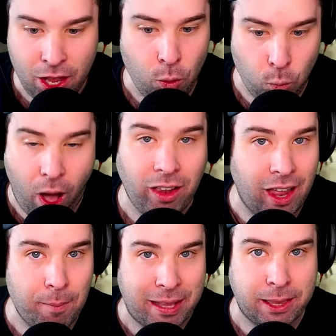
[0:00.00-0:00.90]
while
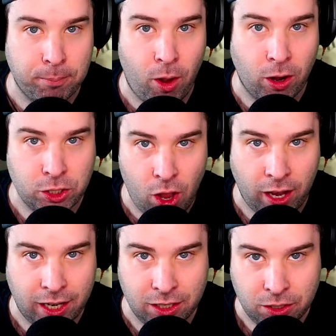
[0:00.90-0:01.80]
I'm at the bar
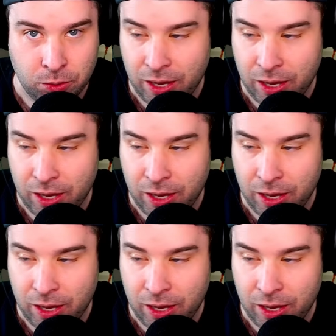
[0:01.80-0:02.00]
talking to you.